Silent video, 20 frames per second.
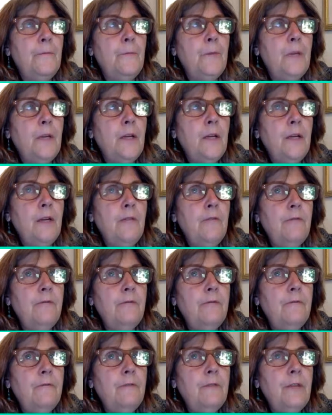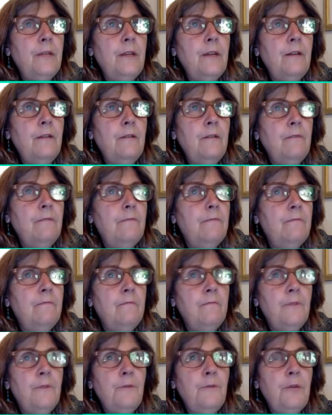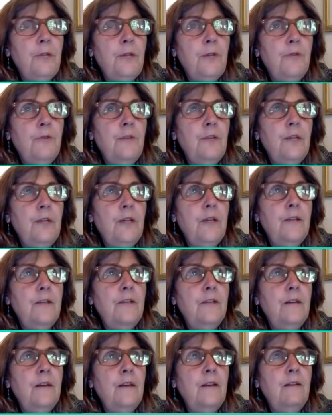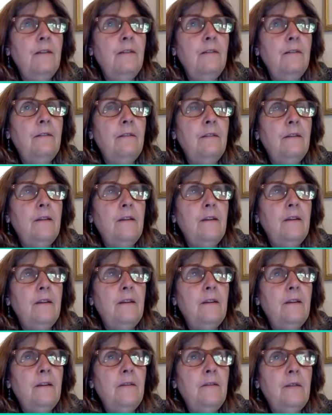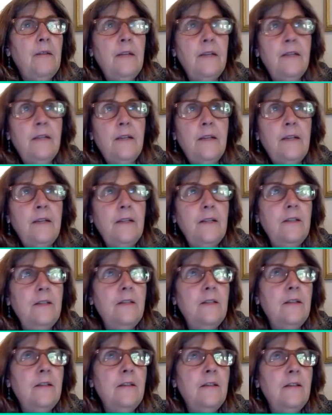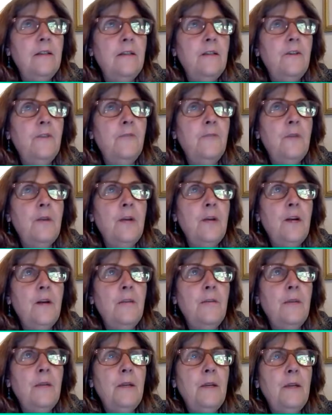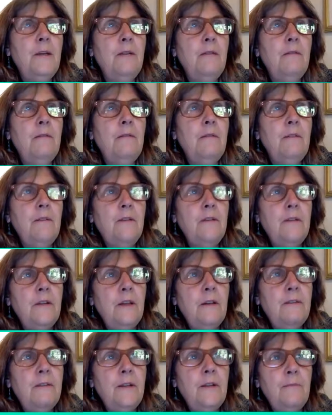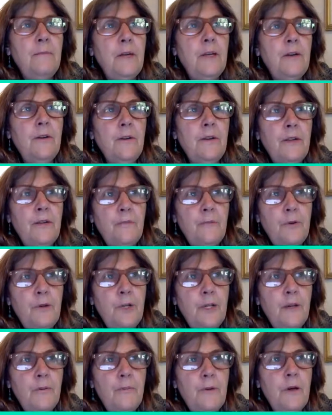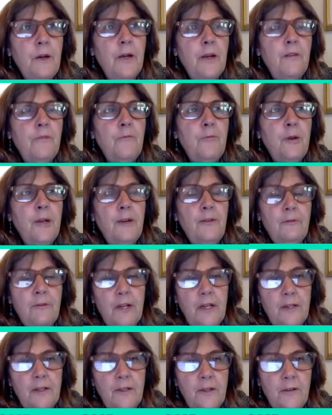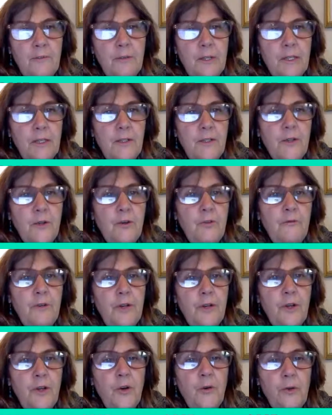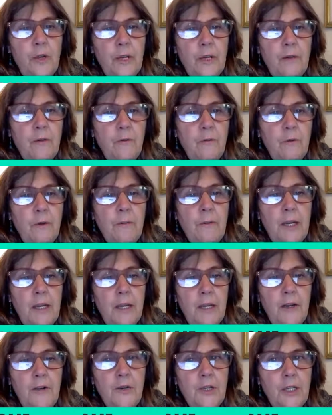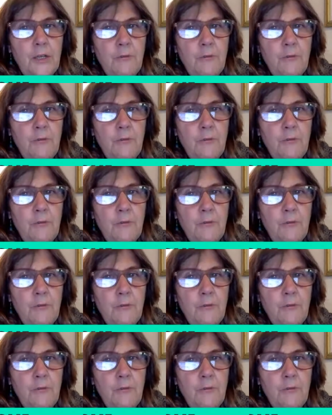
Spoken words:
I've done 3 degrees and raised kids as a single mom. And there's nothing better than putting a pot of brown rice on my stove and knowing where my energy